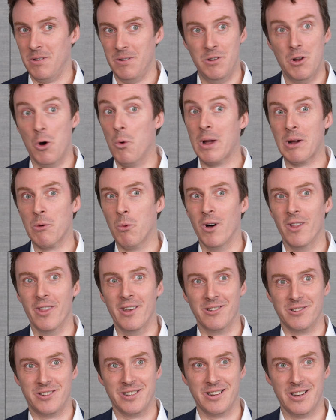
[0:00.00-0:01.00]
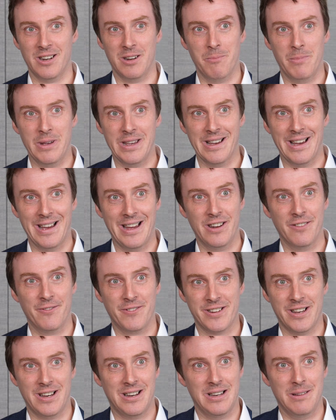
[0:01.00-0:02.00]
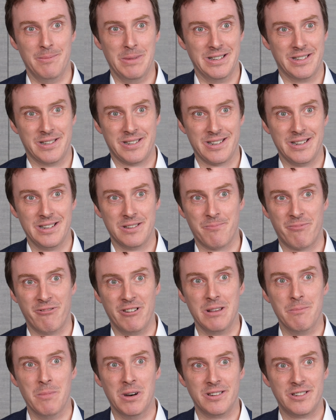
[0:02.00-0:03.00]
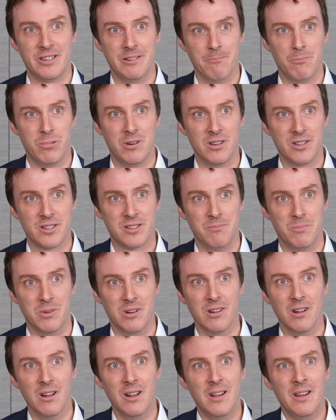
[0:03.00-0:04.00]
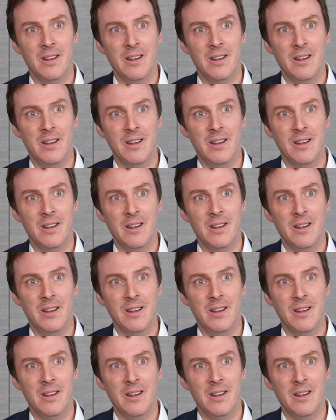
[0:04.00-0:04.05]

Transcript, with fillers: knowing what those are going to be ahead of time is, is pretty much impossible